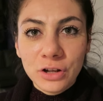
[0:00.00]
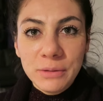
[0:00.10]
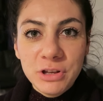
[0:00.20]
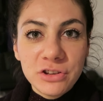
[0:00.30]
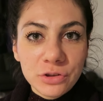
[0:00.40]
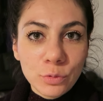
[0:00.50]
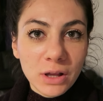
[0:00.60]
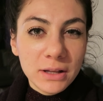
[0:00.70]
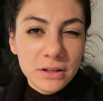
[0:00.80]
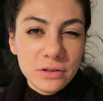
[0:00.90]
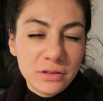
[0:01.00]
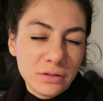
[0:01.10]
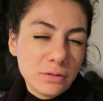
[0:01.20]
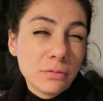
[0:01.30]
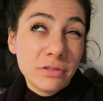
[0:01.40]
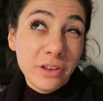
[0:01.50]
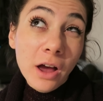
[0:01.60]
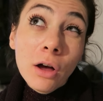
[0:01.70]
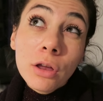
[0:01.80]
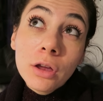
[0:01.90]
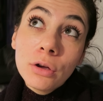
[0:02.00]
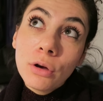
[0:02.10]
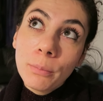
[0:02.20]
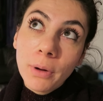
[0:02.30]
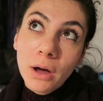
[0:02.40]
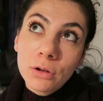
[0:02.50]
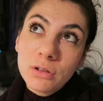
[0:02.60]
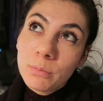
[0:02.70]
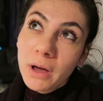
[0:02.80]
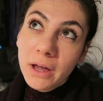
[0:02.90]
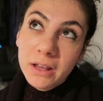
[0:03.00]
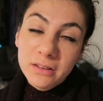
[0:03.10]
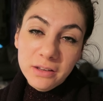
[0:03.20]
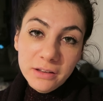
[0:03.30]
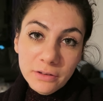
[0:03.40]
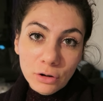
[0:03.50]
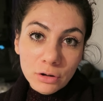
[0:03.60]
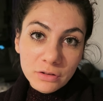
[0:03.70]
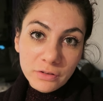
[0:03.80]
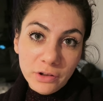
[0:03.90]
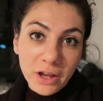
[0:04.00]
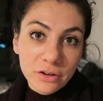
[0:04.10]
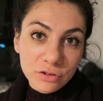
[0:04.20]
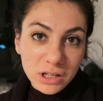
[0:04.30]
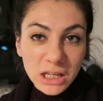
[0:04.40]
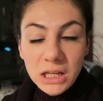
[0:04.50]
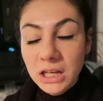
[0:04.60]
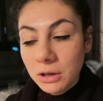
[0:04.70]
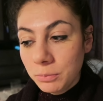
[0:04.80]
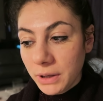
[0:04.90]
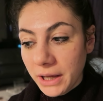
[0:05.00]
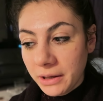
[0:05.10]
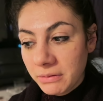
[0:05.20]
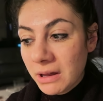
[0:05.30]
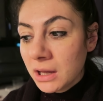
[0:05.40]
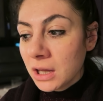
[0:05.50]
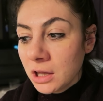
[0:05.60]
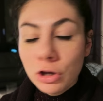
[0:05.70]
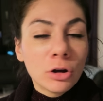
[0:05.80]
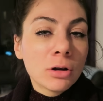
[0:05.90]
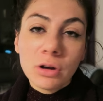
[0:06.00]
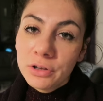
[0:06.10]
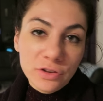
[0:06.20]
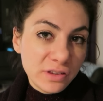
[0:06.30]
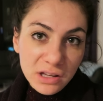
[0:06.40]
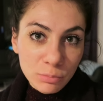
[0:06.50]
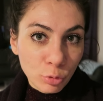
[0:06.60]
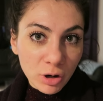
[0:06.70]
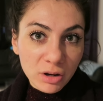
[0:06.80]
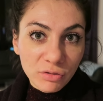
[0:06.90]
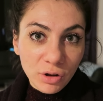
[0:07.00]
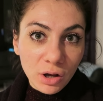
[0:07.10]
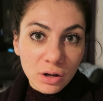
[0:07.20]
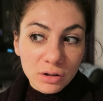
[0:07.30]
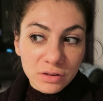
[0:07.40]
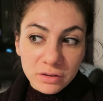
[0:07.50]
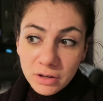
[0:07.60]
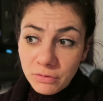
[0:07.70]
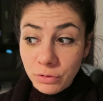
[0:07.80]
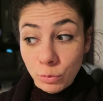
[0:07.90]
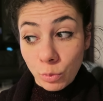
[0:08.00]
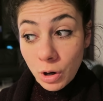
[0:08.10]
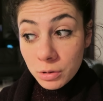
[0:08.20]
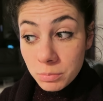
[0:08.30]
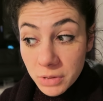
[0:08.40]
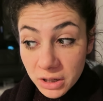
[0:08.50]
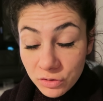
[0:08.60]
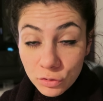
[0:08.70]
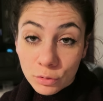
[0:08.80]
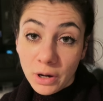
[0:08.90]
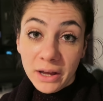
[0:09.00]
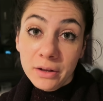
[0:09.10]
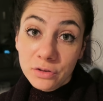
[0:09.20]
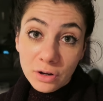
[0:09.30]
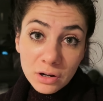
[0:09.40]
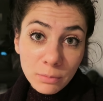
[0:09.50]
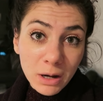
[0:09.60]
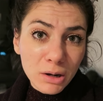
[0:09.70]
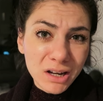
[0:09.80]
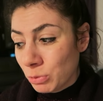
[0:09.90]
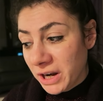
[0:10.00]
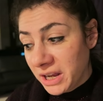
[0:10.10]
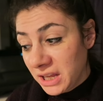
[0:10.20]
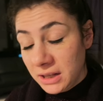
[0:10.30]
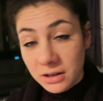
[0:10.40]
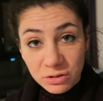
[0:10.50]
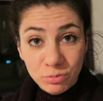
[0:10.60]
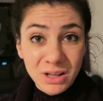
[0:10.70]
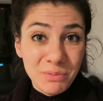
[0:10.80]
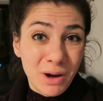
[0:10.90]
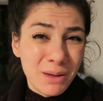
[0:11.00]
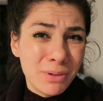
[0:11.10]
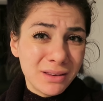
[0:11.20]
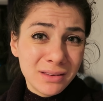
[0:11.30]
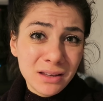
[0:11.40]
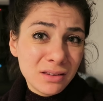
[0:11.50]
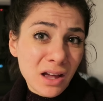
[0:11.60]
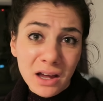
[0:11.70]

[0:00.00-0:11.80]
So let me just quickly tell you about my detox slash clean eating plan. You're going to see it more in the vlogs. If you want me to, I can talk about it. What I eat is really my business.